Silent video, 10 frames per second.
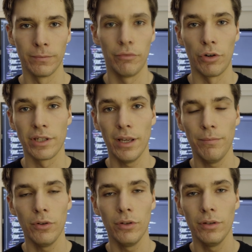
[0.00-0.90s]
For
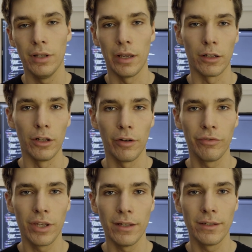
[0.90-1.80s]
example, like a lot
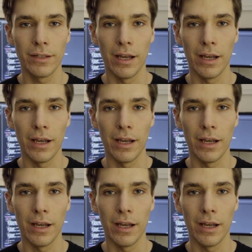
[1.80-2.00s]
of kids,